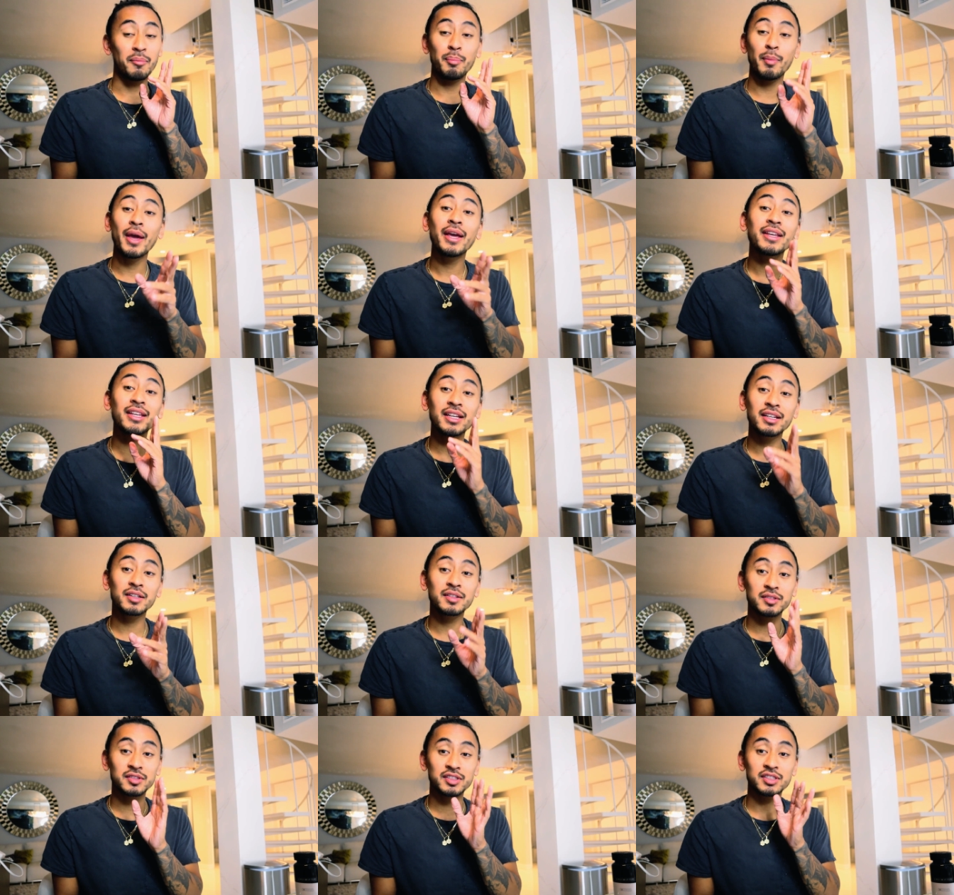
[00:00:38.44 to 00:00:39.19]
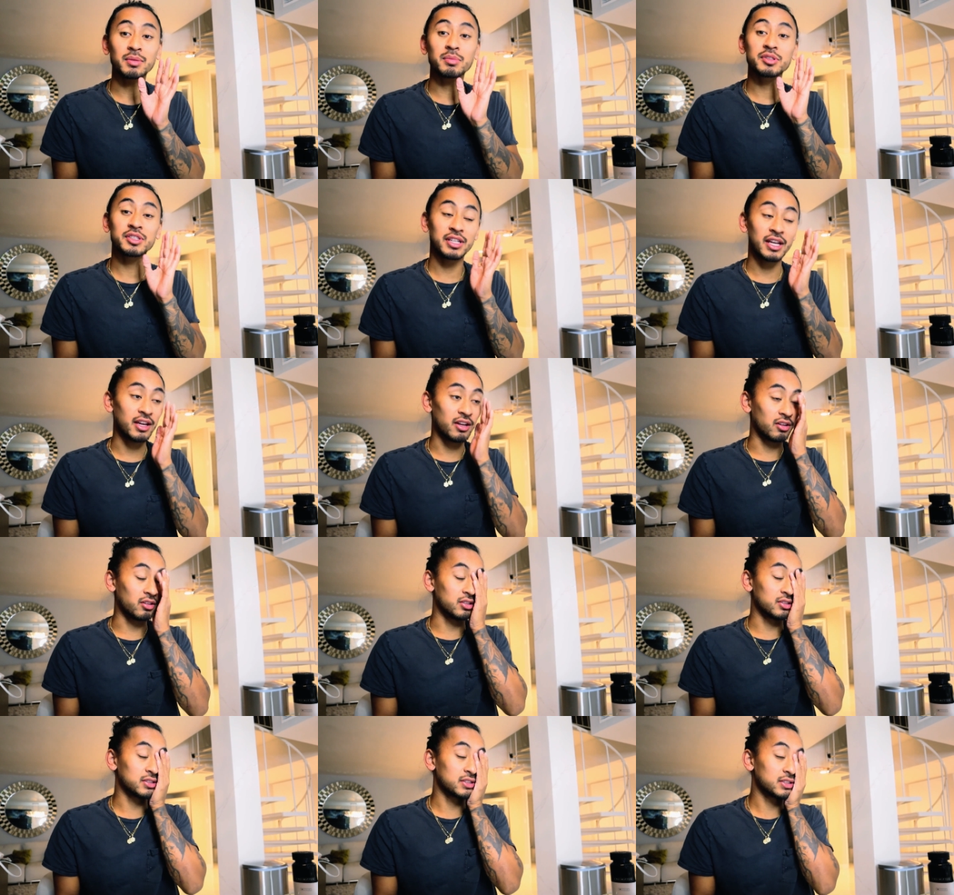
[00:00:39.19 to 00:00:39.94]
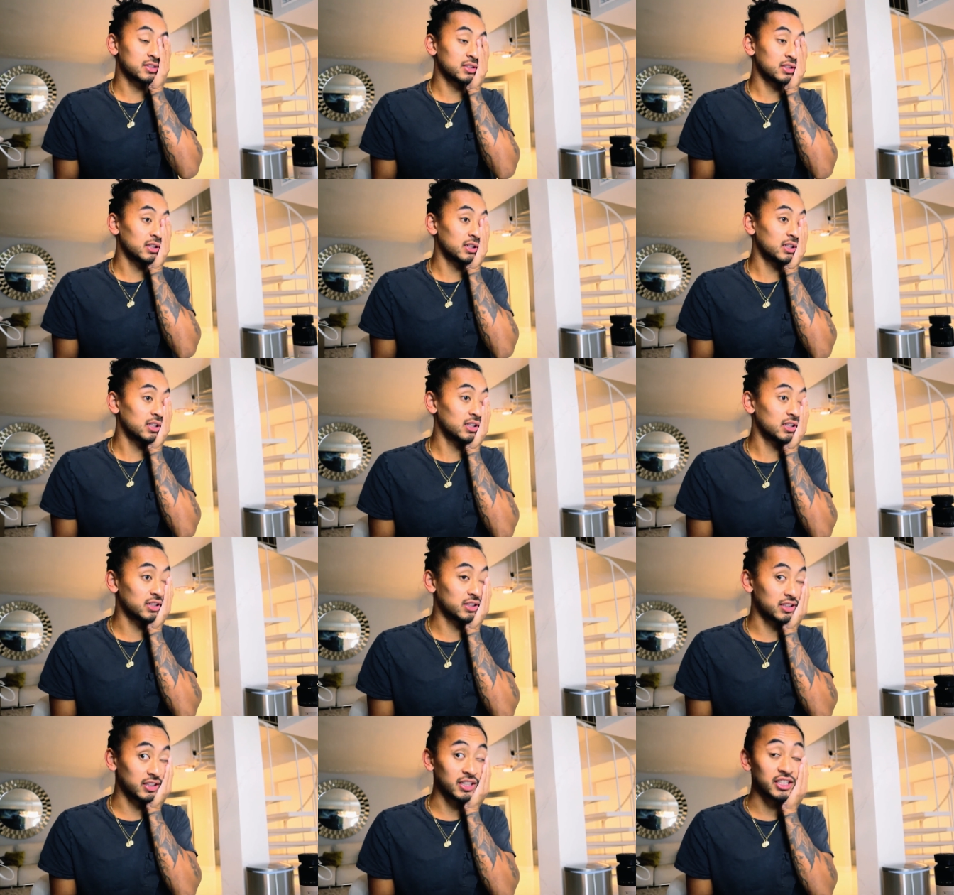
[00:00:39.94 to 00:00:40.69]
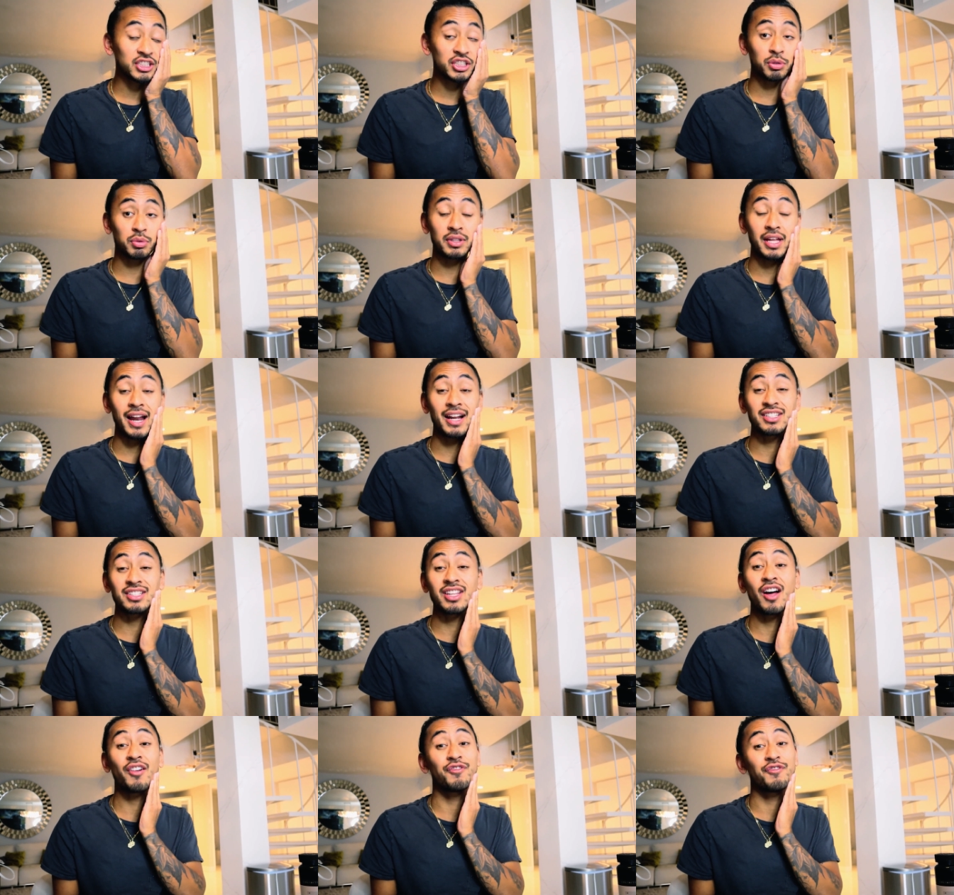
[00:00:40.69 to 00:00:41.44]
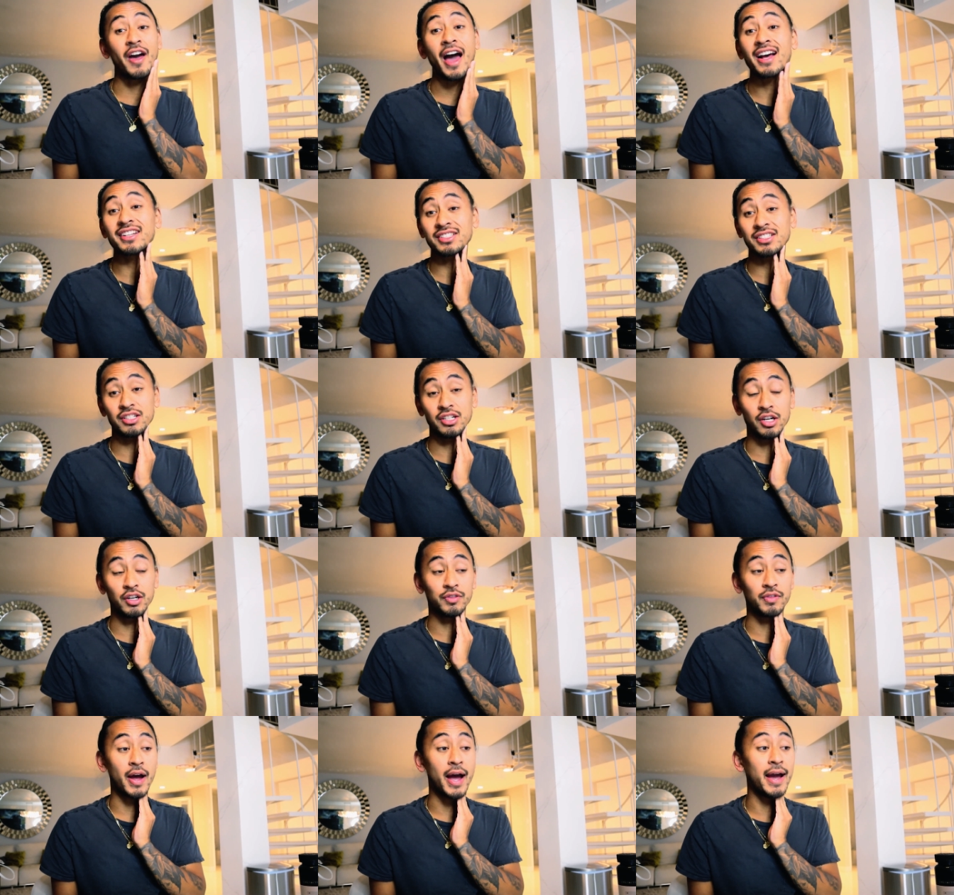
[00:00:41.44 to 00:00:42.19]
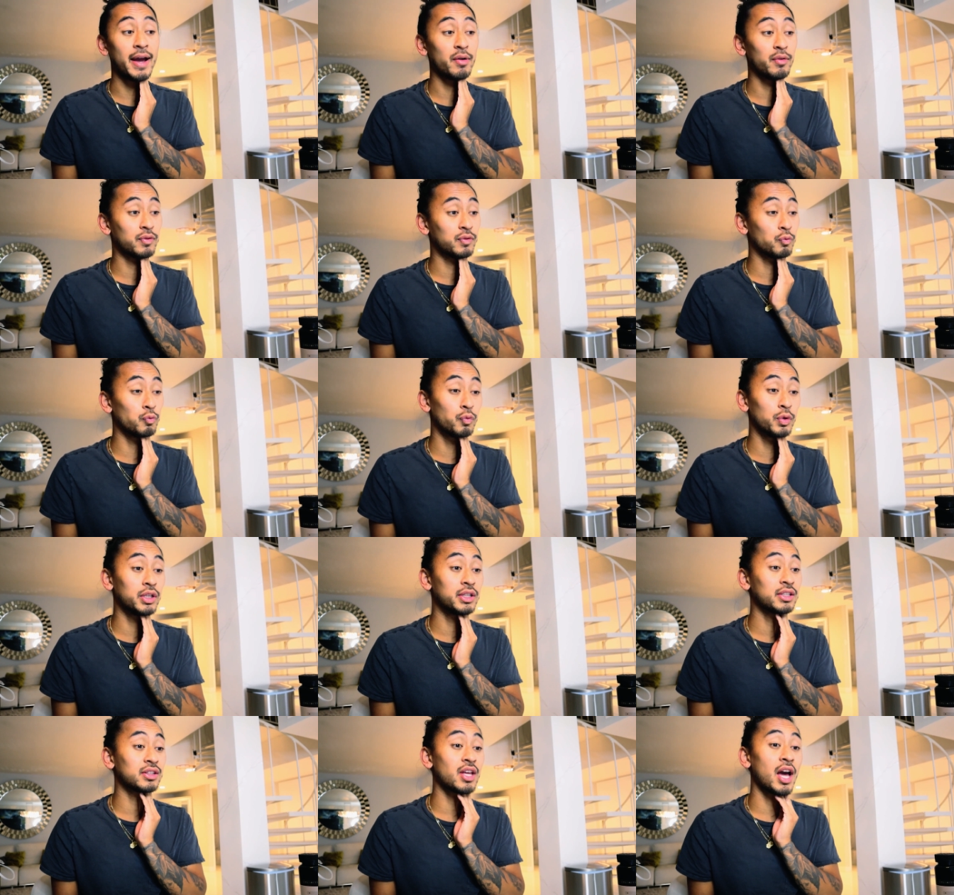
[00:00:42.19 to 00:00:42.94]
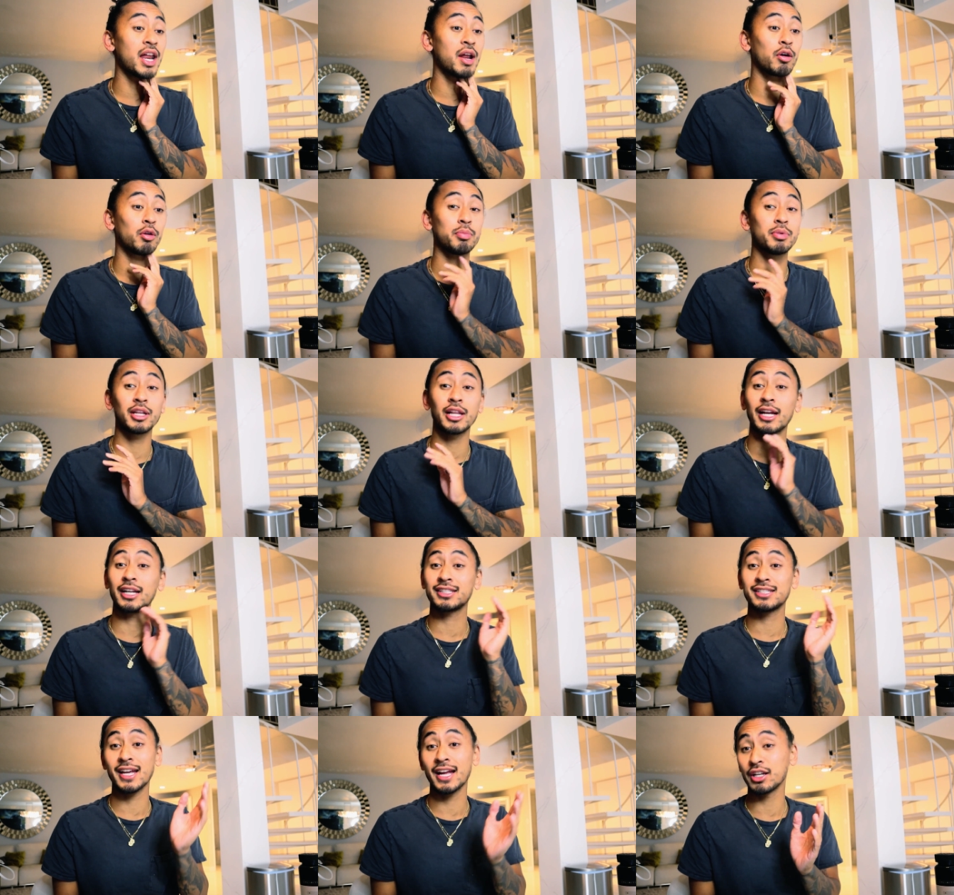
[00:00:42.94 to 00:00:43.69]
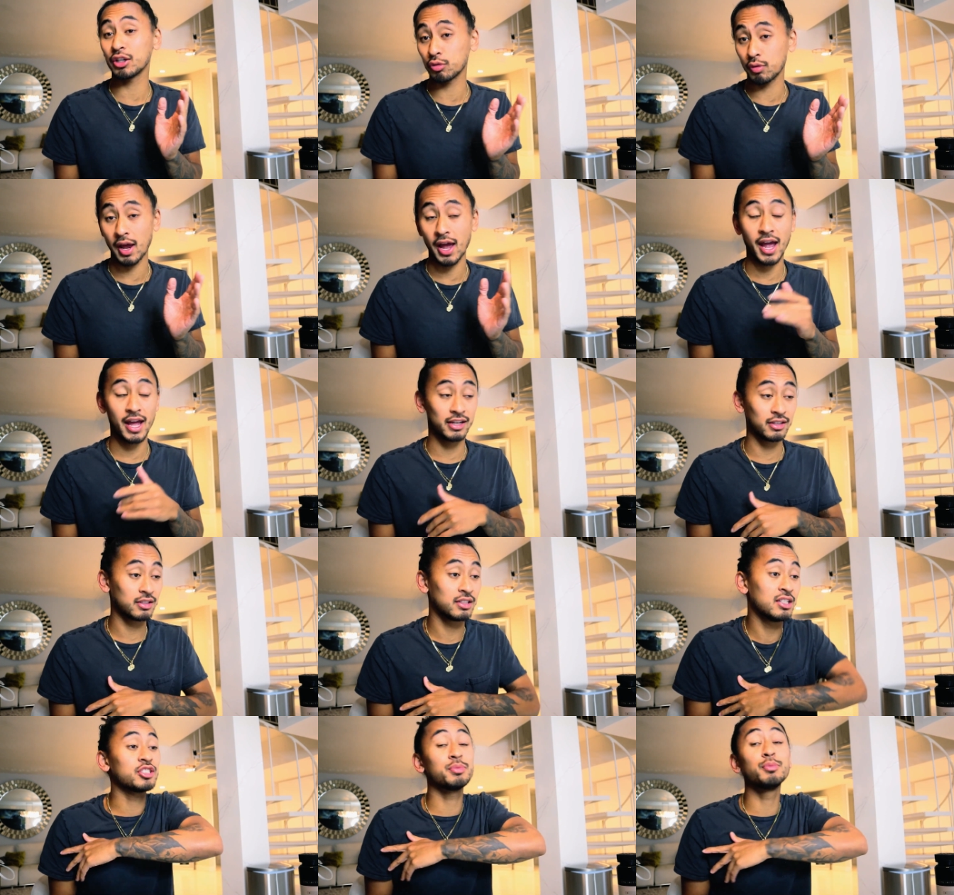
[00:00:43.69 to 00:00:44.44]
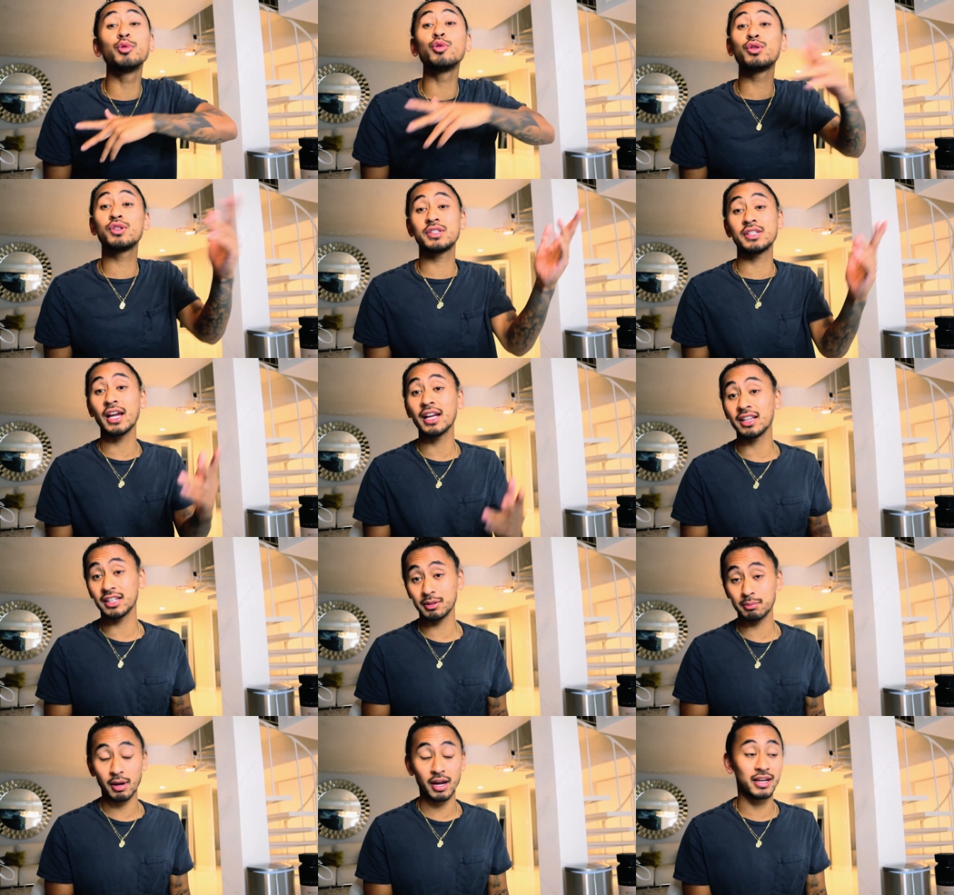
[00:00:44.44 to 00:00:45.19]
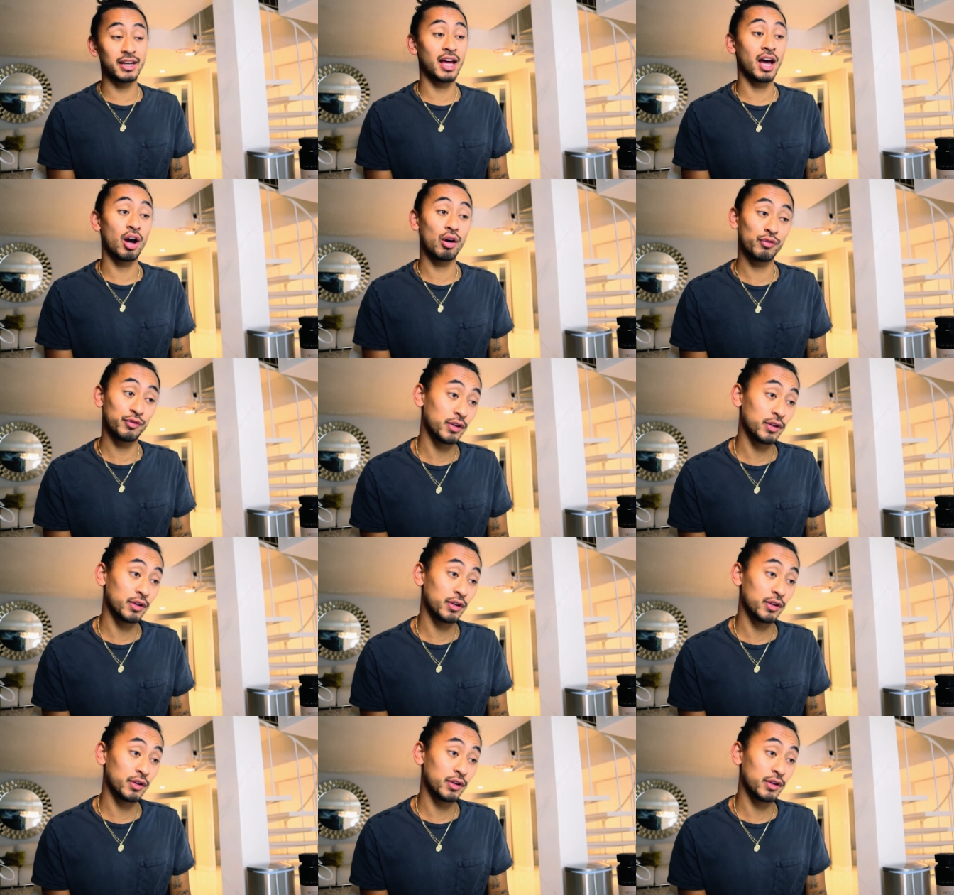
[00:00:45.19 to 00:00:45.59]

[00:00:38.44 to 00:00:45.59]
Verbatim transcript: I'm making some sales the issue with that is not fast enough. I really thought I would be like 10 grand smooth sailing by now.